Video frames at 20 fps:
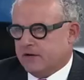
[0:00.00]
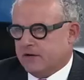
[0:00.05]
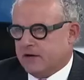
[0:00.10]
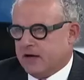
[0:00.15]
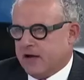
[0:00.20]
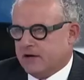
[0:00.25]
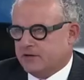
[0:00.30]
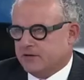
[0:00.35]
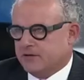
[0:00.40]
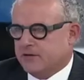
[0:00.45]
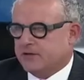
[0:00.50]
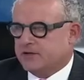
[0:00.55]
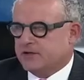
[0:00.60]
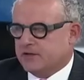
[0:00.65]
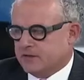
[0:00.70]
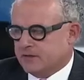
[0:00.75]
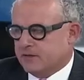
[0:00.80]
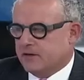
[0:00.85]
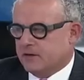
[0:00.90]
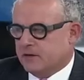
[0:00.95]
cash flow. It's
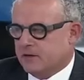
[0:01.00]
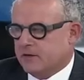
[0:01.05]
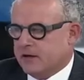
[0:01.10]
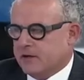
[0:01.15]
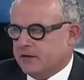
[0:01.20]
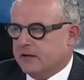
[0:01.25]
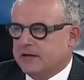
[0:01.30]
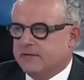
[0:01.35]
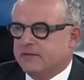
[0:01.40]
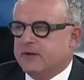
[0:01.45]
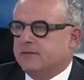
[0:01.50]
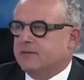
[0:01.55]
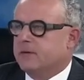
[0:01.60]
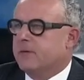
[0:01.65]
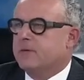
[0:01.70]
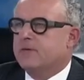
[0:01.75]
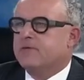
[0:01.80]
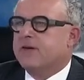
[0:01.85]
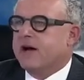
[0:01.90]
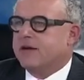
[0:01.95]
just they lever it up to
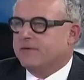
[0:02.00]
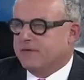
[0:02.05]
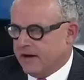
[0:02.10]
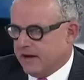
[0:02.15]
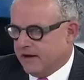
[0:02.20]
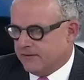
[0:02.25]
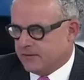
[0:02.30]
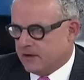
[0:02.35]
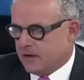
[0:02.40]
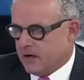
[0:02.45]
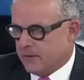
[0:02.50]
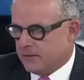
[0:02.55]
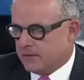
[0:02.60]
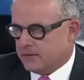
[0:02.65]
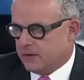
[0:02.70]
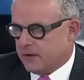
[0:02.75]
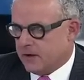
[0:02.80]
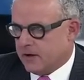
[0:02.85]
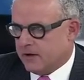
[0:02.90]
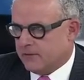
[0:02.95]
about 5.5 times,
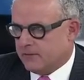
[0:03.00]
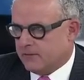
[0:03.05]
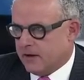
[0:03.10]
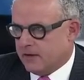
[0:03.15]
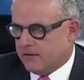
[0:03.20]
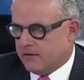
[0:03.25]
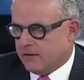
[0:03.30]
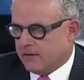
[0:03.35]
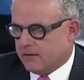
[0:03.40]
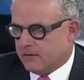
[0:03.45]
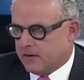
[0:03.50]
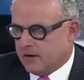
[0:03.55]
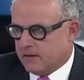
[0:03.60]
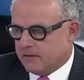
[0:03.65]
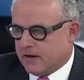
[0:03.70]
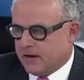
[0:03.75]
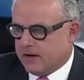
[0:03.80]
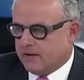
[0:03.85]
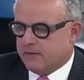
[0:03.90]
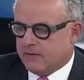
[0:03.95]
right? And
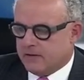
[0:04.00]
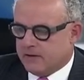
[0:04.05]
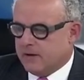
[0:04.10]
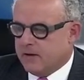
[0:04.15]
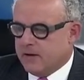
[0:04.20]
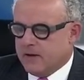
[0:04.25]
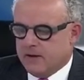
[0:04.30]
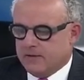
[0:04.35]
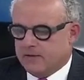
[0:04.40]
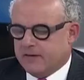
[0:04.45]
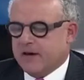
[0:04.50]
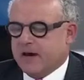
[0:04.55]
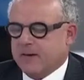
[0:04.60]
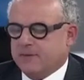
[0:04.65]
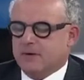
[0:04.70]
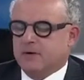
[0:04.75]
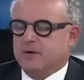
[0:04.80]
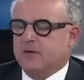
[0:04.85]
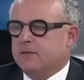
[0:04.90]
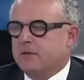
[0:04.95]
kind of the
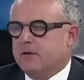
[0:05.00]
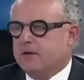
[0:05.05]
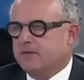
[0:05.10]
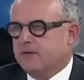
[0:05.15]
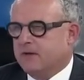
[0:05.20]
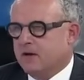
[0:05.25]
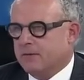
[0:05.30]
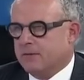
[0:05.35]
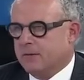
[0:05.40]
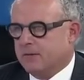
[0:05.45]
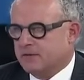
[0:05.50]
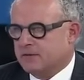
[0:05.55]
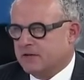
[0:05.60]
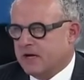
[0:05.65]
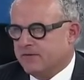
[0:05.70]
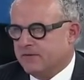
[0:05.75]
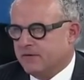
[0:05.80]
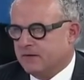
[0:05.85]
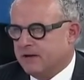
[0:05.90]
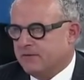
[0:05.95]
upper limit of a lot of people's
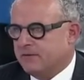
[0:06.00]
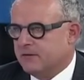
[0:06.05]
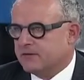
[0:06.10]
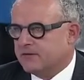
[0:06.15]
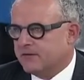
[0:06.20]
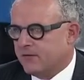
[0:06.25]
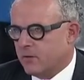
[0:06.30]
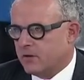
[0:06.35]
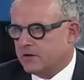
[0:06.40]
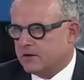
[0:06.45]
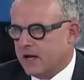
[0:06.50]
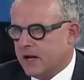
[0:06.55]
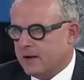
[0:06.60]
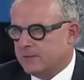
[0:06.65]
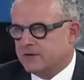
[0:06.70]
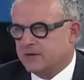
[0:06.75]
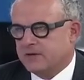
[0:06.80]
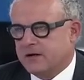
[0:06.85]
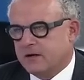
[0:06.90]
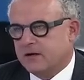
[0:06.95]
comfort level is 4 times.
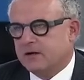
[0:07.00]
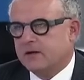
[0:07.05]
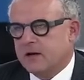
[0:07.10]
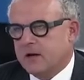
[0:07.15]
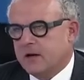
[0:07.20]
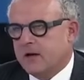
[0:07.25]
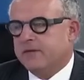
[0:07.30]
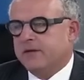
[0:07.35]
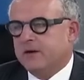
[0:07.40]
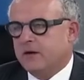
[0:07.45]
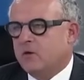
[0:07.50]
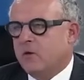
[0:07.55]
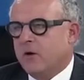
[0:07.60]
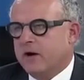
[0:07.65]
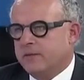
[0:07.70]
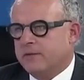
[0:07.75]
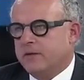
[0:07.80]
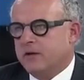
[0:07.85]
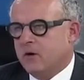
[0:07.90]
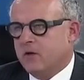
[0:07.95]
So they're quite a
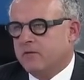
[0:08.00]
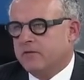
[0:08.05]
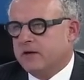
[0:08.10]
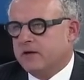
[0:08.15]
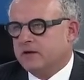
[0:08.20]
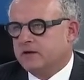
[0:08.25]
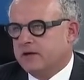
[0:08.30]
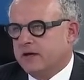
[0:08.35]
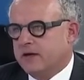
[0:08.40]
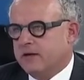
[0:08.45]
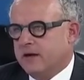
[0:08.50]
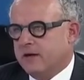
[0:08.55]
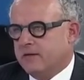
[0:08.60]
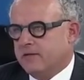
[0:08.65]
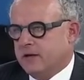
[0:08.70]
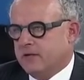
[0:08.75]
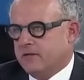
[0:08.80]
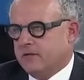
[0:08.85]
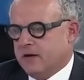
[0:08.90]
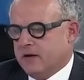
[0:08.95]
bit over there.
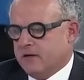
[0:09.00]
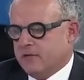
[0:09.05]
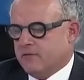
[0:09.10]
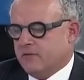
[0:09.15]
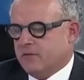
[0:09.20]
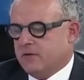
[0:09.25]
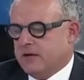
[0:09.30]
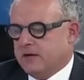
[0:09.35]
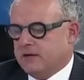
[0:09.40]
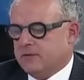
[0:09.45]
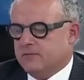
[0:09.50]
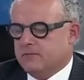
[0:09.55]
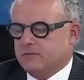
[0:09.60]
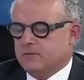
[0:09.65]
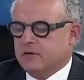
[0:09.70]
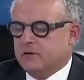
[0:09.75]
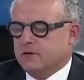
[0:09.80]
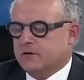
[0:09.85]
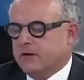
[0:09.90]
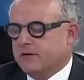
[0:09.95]
And when they
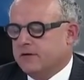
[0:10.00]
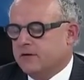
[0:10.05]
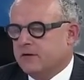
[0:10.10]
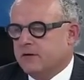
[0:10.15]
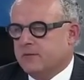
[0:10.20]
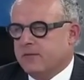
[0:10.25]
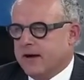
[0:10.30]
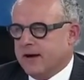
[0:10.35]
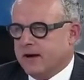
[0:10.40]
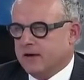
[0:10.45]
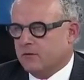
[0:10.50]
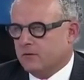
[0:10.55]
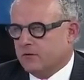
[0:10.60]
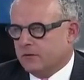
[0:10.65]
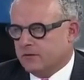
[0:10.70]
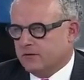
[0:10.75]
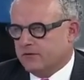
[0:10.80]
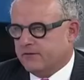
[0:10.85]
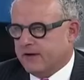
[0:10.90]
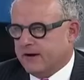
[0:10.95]
had their debacle with
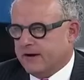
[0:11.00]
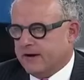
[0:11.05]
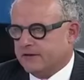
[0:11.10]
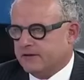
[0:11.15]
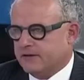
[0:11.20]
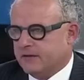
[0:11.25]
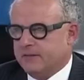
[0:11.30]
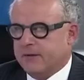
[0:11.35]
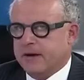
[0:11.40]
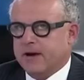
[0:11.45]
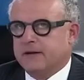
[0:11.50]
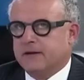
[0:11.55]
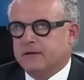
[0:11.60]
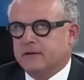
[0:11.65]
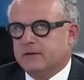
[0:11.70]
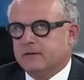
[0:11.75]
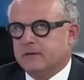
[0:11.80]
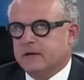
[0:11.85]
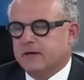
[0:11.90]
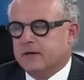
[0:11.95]
their financing back
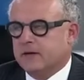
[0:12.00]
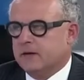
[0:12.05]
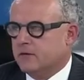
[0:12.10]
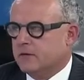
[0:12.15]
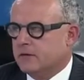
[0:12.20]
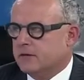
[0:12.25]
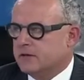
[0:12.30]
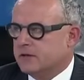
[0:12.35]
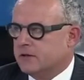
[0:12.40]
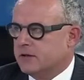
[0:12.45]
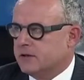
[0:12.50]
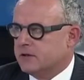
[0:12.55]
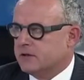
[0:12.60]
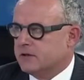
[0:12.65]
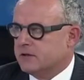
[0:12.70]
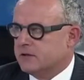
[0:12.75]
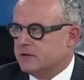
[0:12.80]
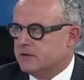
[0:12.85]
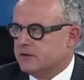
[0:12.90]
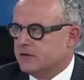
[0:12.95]
in, I think it was
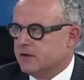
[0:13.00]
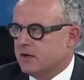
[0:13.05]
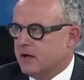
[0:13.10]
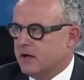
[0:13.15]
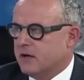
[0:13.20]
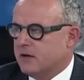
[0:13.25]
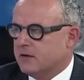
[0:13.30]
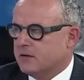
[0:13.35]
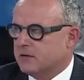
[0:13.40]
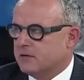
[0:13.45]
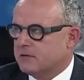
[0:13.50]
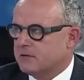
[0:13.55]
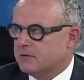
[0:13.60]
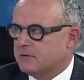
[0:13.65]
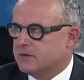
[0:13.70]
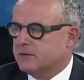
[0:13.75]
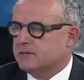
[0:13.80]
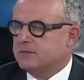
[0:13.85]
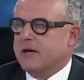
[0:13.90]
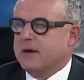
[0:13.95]
July or
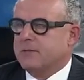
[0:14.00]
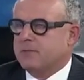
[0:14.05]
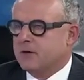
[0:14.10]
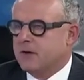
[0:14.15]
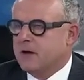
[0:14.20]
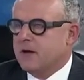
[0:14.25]
September,